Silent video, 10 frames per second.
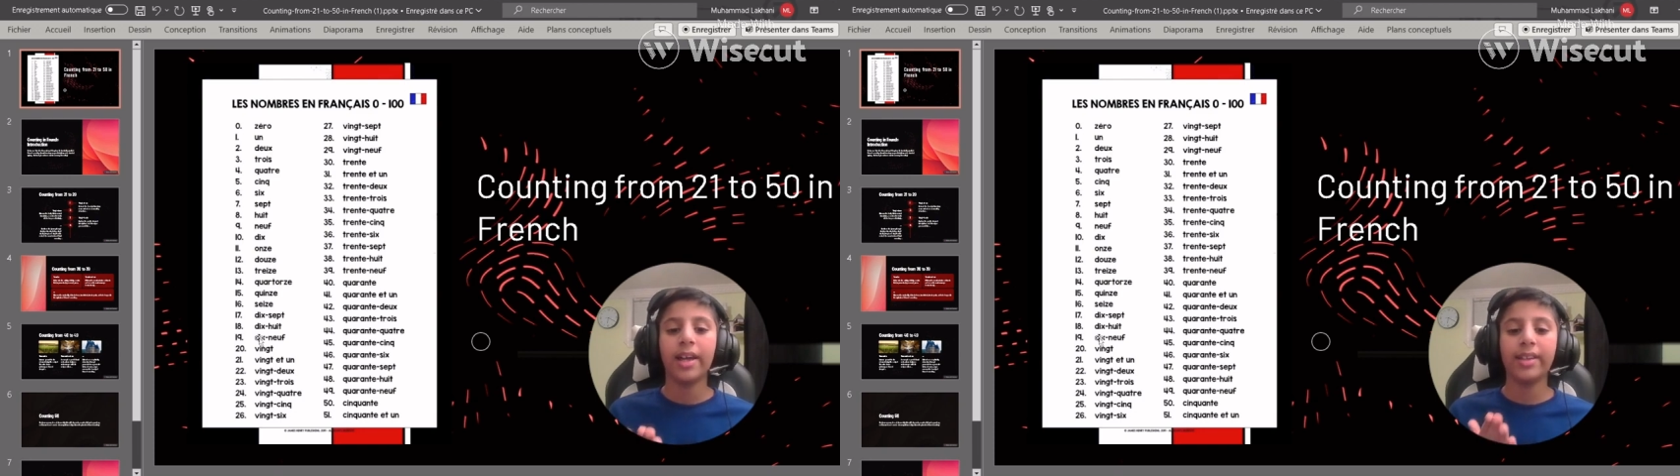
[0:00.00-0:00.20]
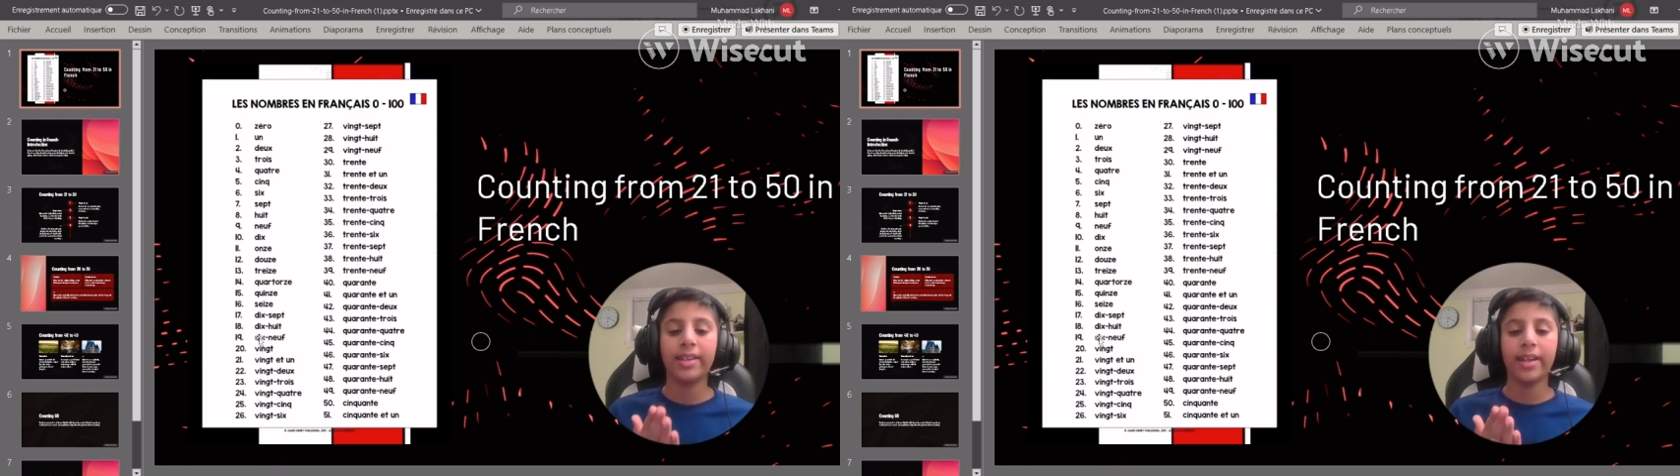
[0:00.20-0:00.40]

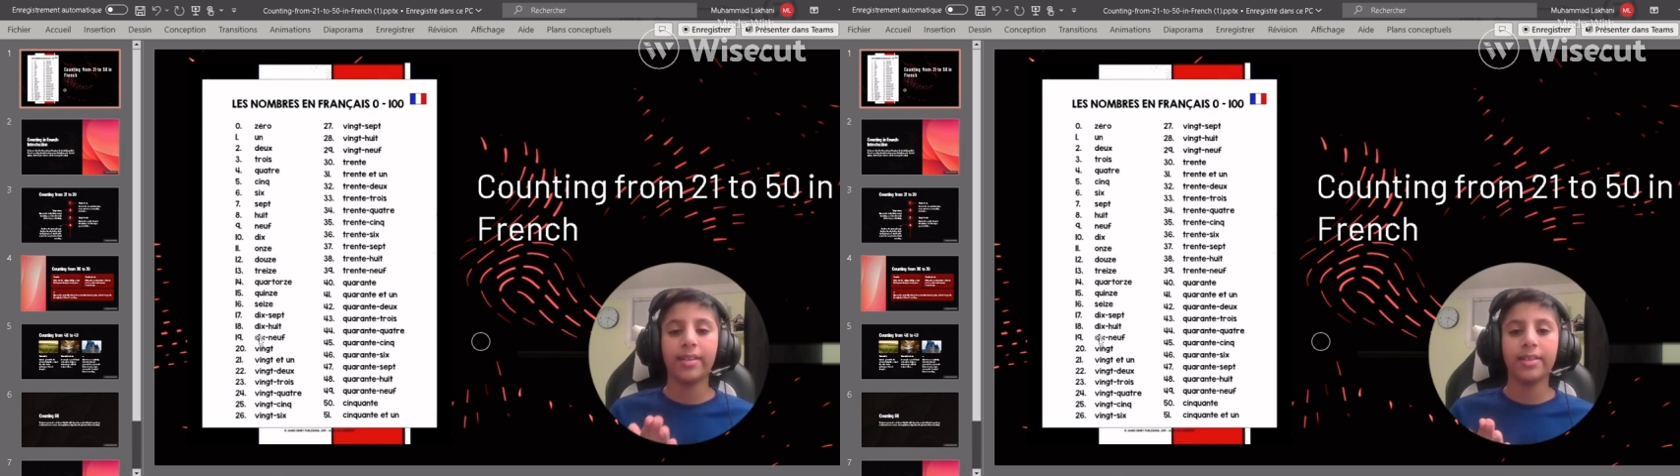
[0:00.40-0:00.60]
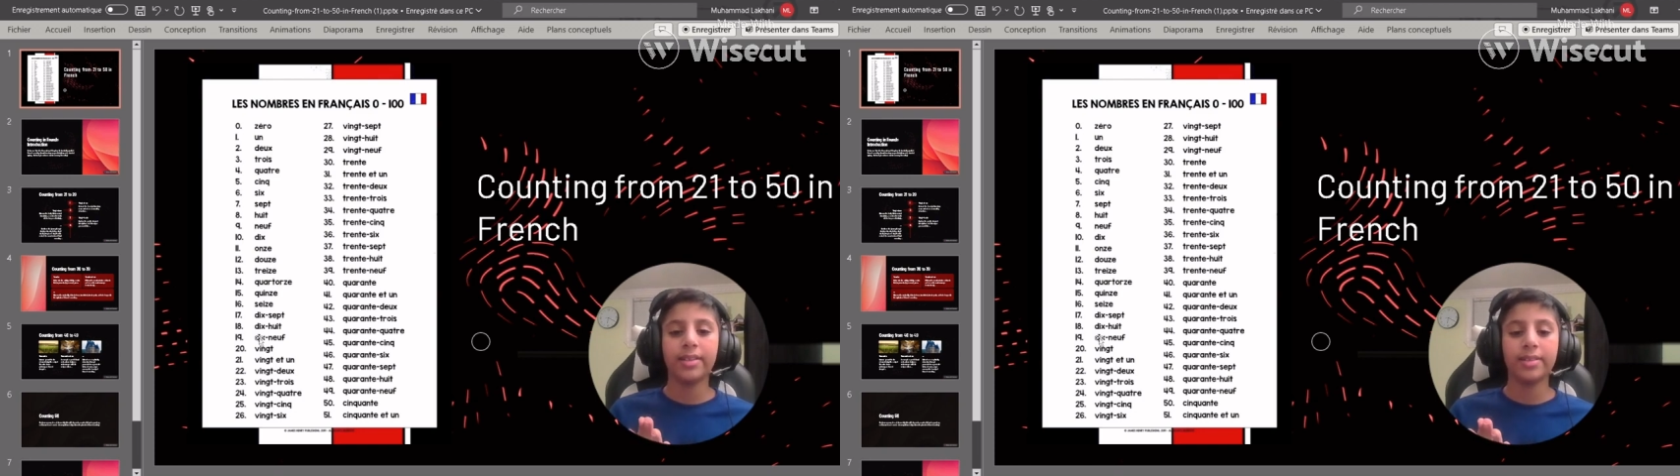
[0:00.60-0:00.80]
And
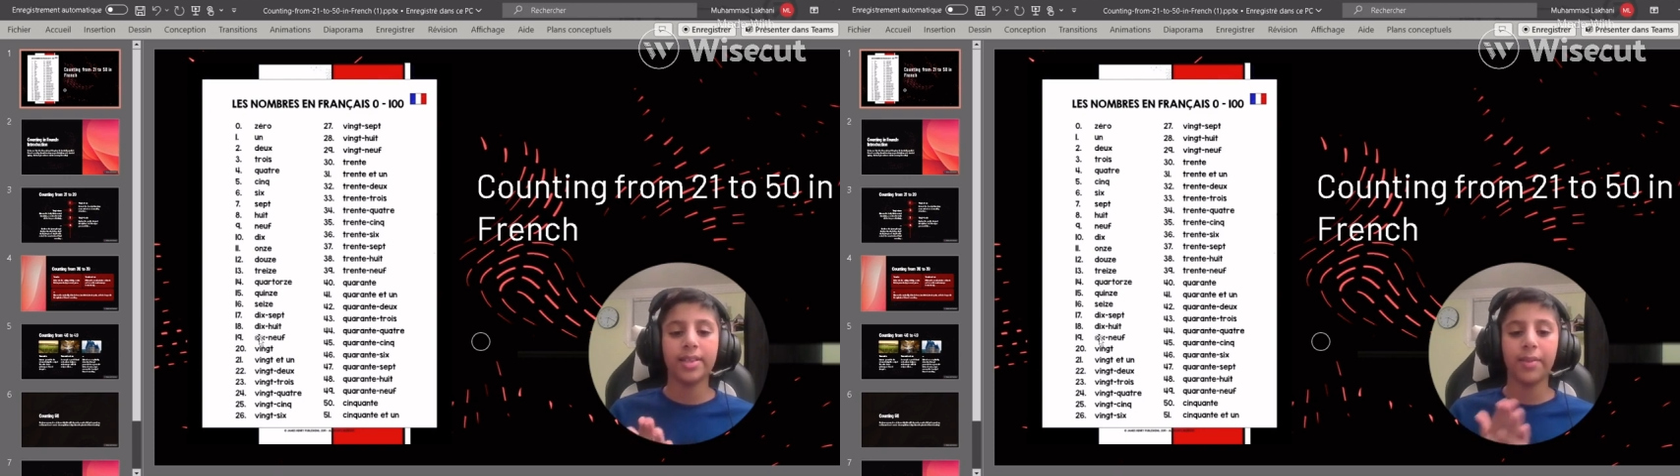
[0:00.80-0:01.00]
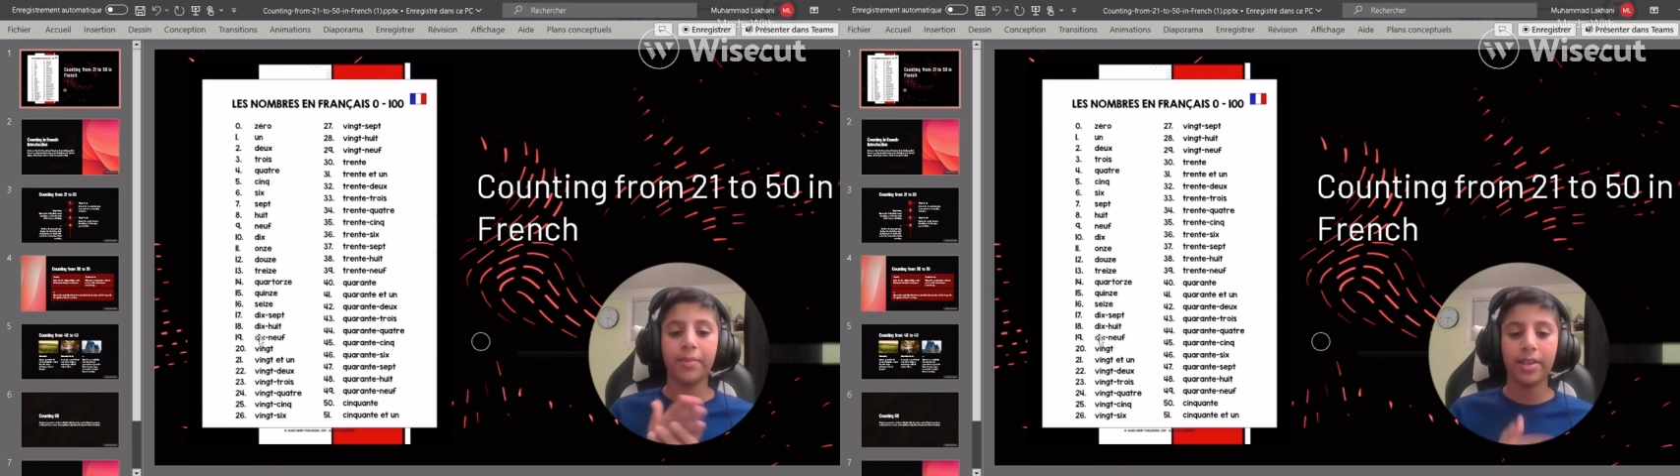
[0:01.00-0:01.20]
then
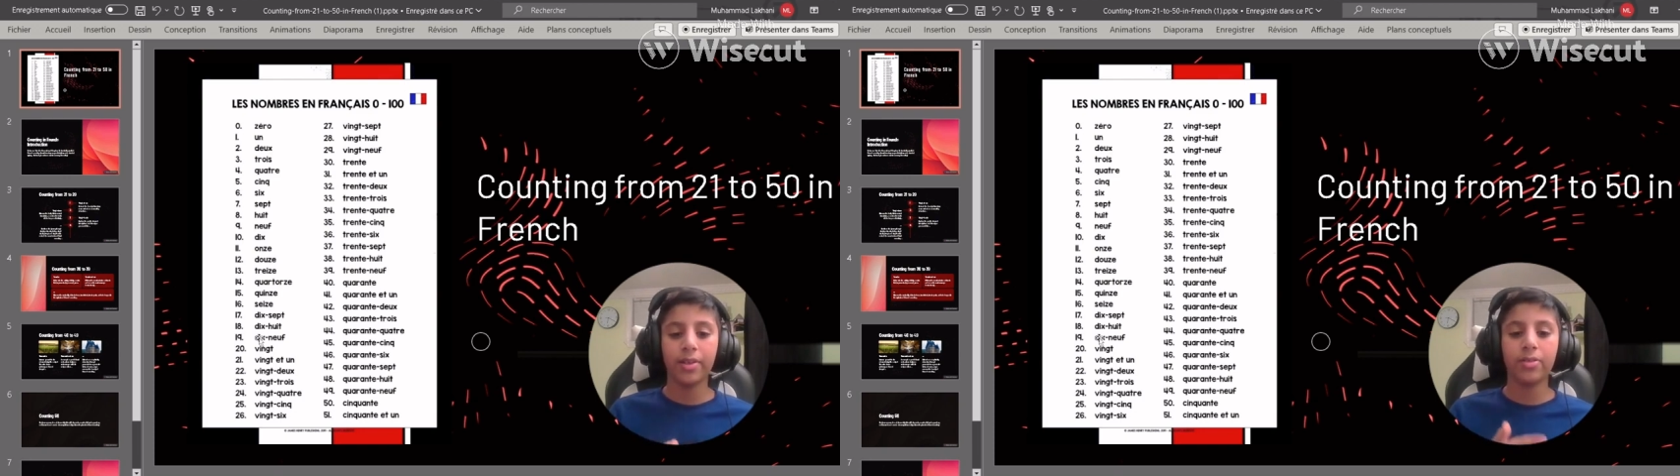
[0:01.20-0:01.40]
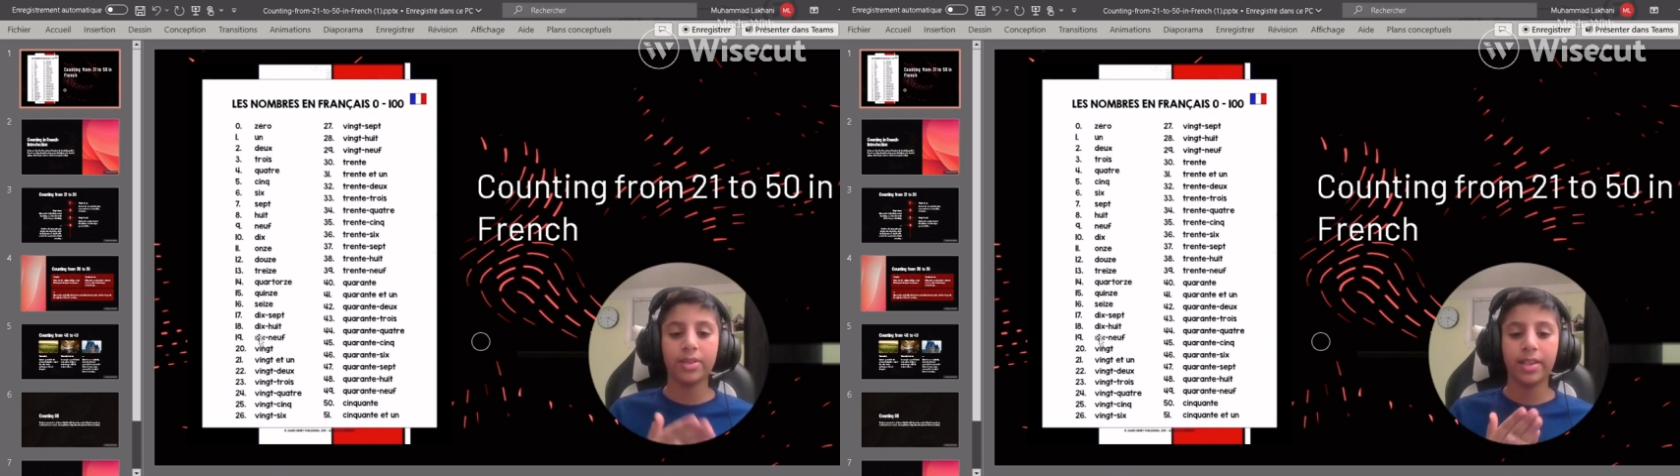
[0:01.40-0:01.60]
same
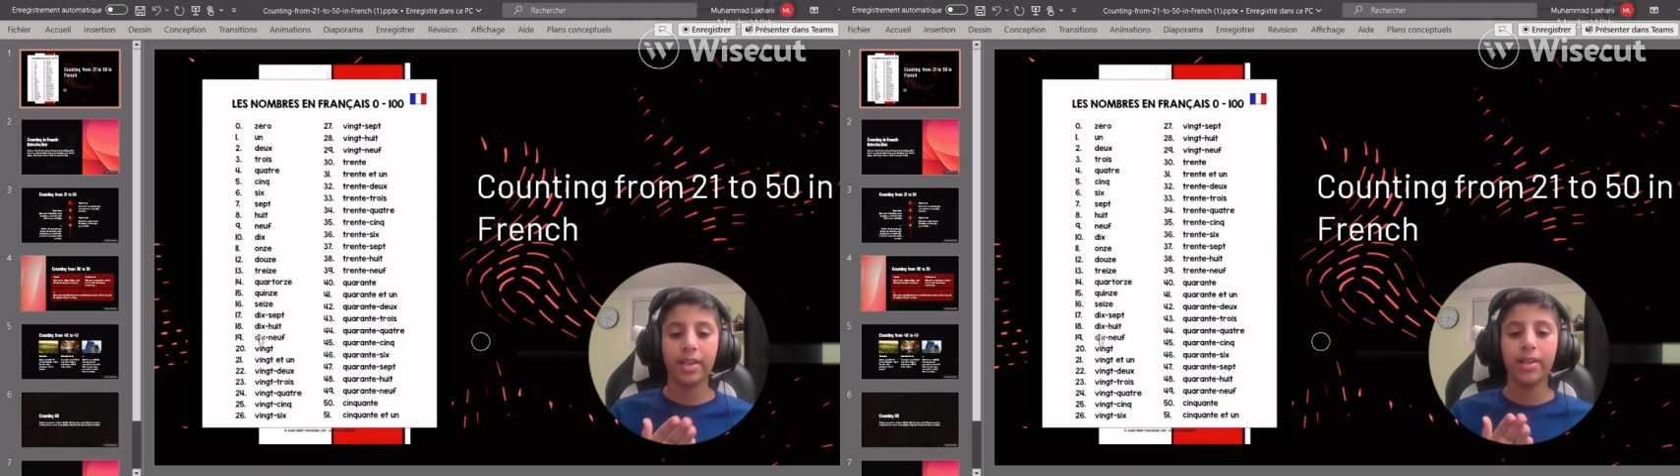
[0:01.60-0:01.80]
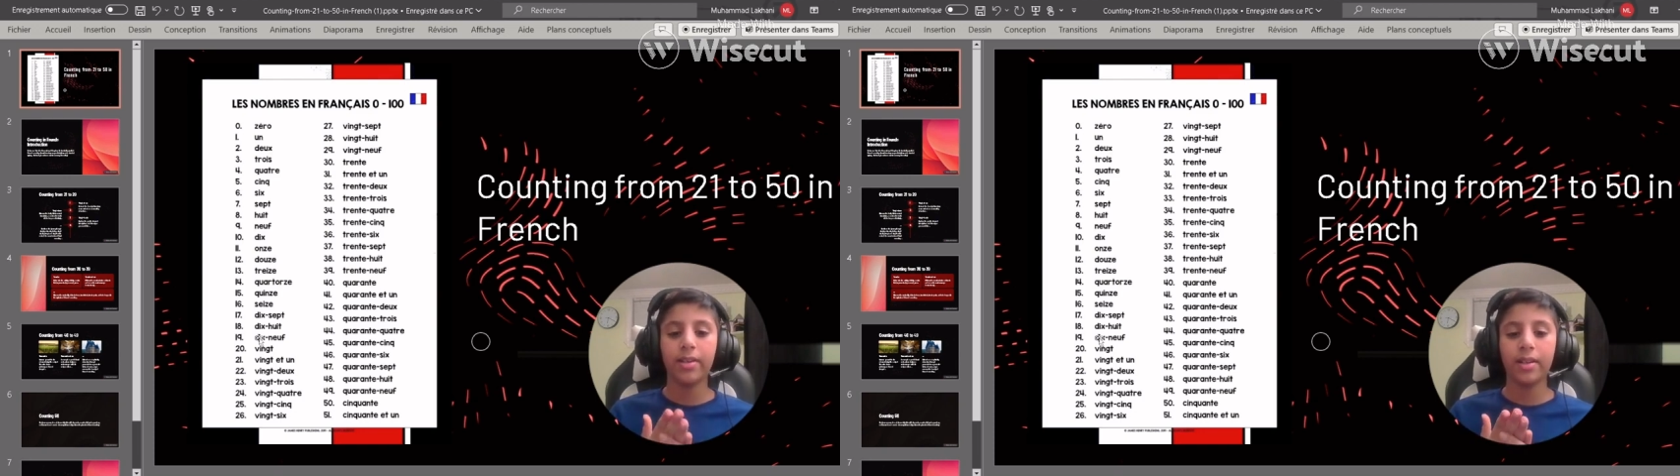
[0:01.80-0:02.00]
thing goes in
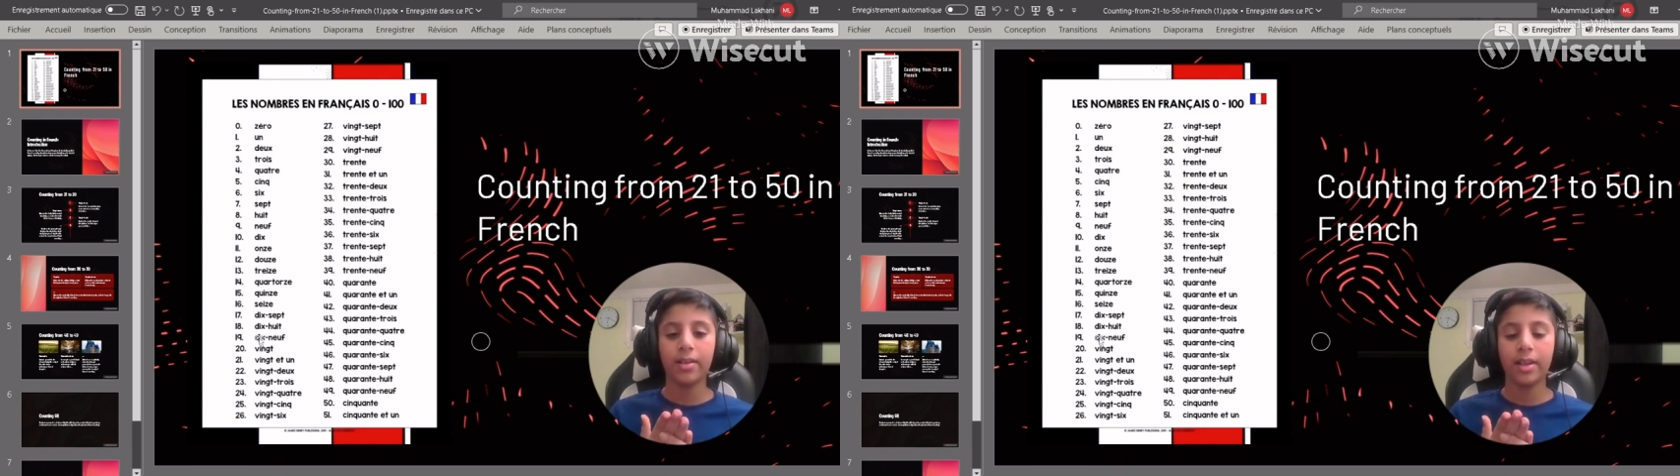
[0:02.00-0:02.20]
here.